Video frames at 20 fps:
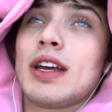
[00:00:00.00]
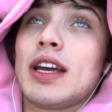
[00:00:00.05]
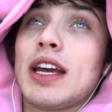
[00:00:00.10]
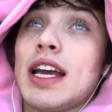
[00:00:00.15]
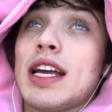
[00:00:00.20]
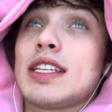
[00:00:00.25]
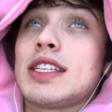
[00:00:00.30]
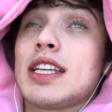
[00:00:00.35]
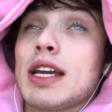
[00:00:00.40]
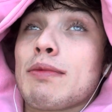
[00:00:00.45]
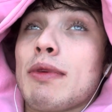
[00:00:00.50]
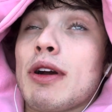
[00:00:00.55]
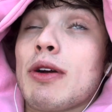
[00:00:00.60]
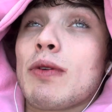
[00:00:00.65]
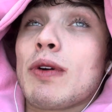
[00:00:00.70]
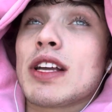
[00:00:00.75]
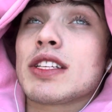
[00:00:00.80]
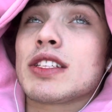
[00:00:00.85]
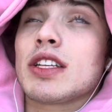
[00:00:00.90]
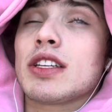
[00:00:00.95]
and take my
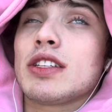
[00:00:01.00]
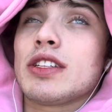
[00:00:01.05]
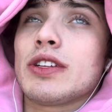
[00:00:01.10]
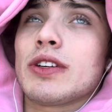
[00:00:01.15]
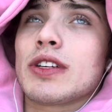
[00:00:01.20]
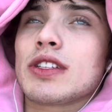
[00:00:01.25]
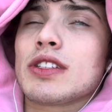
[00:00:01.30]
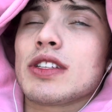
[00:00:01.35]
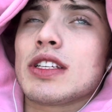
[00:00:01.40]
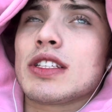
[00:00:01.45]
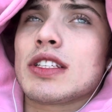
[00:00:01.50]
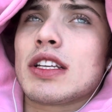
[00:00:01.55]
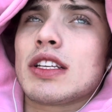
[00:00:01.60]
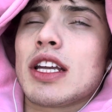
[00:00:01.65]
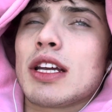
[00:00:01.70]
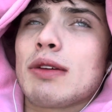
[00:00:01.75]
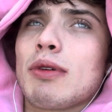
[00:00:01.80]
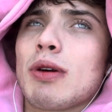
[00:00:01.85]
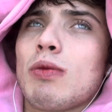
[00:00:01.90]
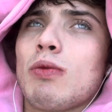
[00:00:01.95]
rest as seriously as I
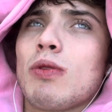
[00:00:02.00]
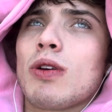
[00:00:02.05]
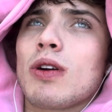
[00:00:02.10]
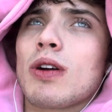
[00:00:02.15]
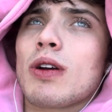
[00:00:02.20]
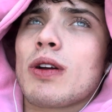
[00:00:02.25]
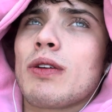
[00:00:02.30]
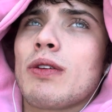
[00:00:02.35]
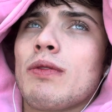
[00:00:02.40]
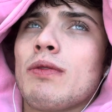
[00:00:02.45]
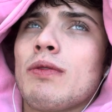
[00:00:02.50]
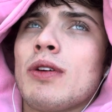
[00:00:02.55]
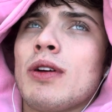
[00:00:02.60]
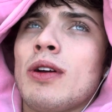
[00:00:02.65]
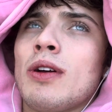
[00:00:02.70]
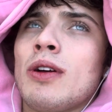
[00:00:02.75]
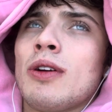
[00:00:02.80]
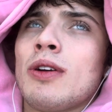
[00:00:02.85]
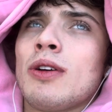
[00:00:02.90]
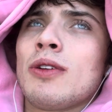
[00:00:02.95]
take my work.
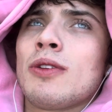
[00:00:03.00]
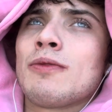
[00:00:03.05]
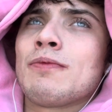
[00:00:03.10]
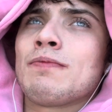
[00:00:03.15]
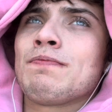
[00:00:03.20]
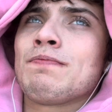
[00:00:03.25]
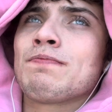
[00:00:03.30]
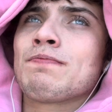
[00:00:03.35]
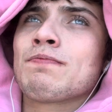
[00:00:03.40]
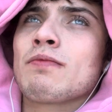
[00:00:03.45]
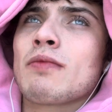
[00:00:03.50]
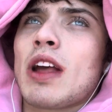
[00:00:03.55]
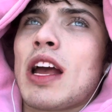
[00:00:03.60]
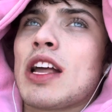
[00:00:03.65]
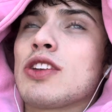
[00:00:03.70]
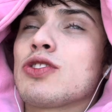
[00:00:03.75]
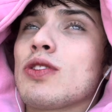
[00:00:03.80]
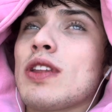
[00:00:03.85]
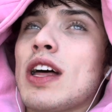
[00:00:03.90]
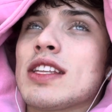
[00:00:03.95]

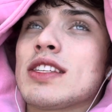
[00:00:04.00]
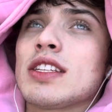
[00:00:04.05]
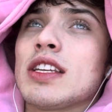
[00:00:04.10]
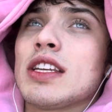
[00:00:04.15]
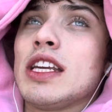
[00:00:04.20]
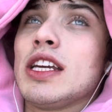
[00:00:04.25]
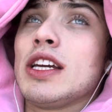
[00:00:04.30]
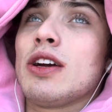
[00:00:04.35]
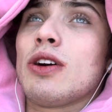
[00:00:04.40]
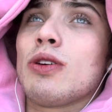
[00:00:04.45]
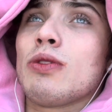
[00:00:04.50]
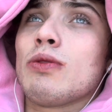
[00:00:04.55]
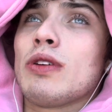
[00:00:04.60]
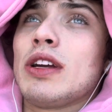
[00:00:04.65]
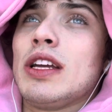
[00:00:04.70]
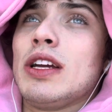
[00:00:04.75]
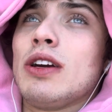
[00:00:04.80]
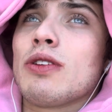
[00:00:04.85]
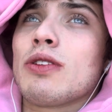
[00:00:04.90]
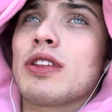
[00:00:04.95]
And so that's an ego
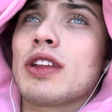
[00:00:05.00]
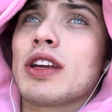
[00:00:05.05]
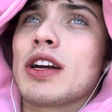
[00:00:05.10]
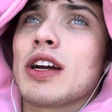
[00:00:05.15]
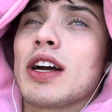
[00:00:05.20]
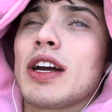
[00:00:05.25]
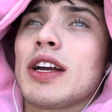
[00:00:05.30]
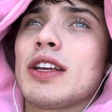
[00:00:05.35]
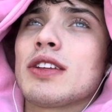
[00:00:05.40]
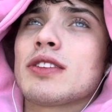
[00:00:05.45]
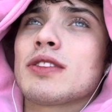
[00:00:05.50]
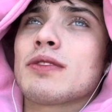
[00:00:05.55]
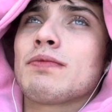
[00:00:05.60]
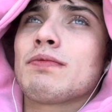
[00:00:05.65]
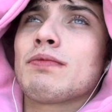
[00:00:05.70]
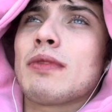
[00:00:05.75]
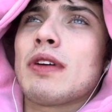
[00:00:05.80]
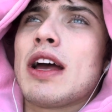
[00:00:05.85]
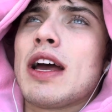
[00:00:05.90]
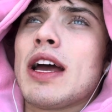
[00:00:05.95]
thing, guys.
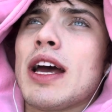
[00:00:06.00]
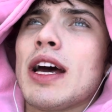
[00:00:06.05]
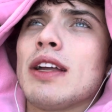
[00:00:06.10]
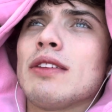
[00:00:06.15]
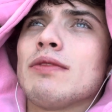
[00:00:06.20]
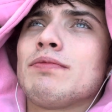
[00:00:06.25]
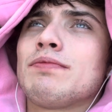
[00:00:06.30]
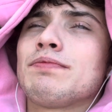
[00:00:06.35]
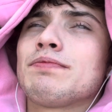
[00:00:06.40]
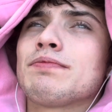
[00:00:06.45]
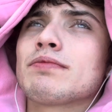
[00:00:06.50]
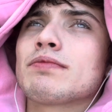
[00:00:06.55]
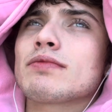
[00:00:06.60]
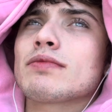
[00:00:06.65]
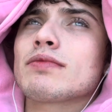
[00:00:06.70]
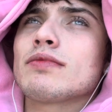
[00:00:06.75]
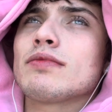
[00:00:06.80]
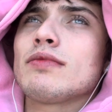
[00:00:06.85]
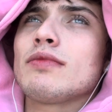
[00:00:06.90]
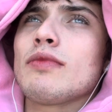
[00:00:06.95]
And
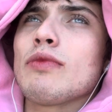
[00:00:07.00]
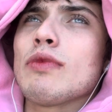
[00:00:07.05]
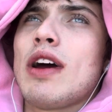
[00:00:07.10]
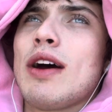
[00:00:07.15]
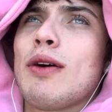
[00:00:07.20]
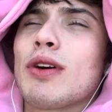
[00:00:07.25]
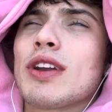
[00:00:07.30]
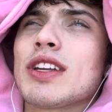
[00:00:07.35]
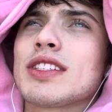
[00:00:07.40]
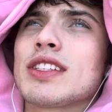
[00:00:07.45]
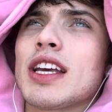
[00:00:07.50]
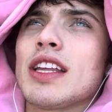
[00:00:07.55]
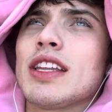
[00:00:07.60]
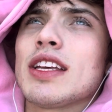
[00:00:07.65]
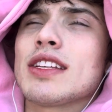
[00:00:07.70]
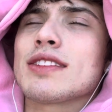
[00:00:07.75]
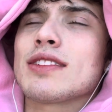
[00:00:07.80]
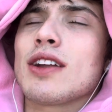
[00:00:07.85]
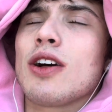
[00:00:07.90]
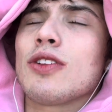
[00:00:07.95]
I want to say
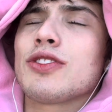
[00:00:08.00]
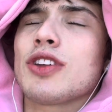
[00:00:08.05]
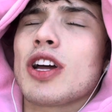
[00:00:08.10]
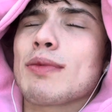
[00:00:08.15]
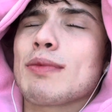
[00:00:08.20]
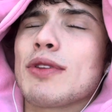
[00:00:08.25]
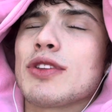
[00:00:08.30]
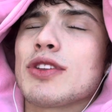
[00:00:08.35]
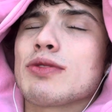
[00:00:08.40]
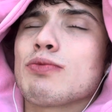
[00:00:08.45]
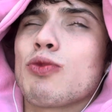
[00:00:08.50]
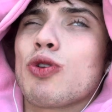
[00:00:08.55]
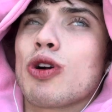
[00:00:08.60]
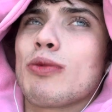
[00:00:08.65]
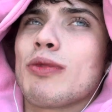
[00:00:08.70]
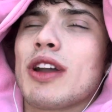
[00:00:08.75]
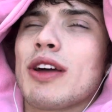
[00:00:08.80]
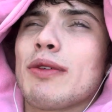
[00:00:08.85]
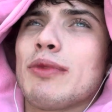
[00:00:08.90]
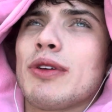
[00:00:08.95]
this, and I'll talk about this more,
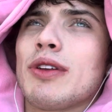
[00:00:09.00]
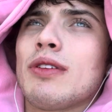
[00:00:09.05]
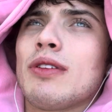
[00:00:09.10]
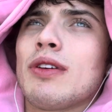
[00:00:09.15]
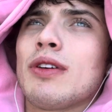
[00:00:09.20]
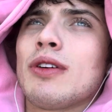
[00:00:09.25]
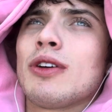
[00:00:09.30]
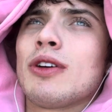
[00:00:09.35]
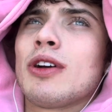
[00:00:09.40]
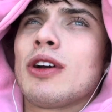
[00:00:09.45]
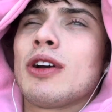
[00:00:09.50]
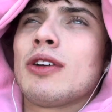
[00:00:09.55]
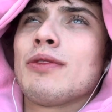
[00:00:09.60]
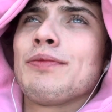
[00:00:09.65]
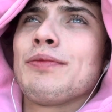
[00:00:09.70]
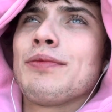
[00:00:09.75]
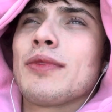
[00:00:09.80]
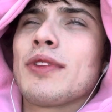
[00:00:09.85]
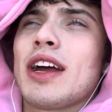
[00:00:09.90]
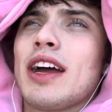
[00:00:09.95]
but
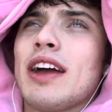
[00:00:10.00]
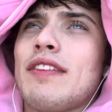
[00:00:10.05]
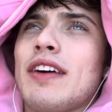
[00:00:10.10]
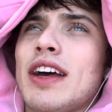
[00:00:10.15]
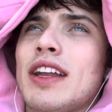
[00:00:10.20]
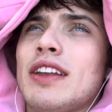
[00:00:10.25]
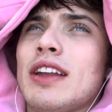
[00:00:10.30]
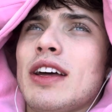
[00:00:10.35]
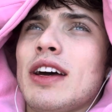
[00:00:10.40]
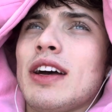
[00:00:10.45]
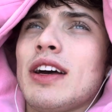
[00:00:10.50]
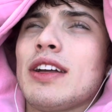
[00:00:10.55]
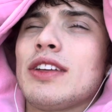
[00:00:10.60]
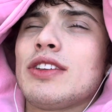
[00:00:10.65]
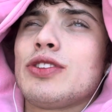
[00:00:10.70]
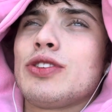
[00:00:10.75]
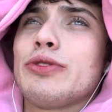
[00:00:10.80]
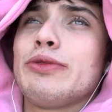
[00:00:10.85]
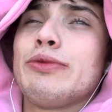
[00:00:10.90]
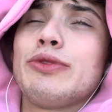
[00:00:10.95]
I've had
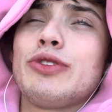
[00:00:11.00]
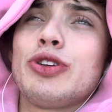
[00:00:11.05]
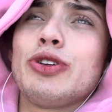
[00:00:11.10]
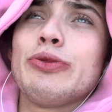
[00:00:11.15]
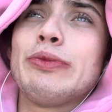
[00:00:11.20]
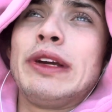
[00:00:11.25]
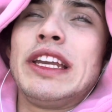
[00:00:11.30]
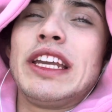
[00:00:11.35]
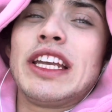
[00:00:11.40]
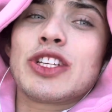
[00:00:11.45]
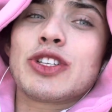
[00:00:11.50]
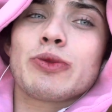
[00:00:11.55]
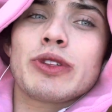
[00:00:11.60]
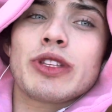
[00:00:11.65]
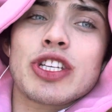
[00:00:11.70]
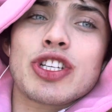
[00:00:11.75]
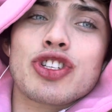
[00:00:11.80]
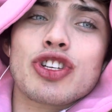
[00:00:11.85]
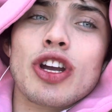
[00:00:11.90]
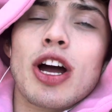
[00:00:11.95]
two meetings with
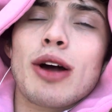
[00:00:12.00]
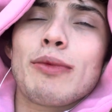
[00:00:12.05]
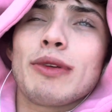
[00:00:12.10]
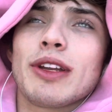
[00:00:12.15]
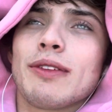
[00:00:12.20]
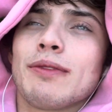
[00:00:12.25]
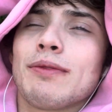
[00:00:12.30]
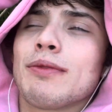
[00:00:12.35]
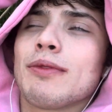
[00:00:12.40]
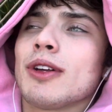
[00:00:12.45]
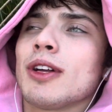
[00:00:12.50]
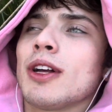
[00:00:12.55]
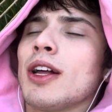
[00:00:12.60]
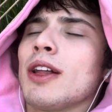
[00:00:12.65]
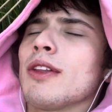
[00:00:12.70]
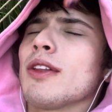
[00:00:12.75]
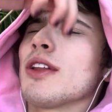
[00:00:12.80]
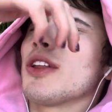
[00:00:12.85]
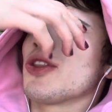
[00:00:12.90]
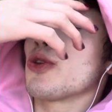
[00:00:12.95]
this shaman
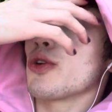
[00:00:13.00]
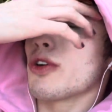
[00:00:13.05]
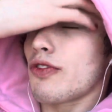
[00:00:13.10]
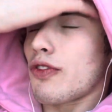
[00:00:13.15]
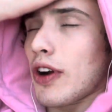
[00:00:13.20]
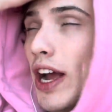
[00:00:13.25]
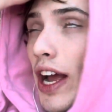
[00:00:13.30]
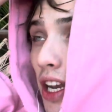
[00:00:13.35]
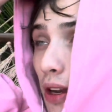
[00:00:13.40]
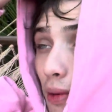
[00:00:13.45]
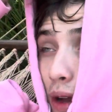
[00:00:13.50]
through a friend. I'm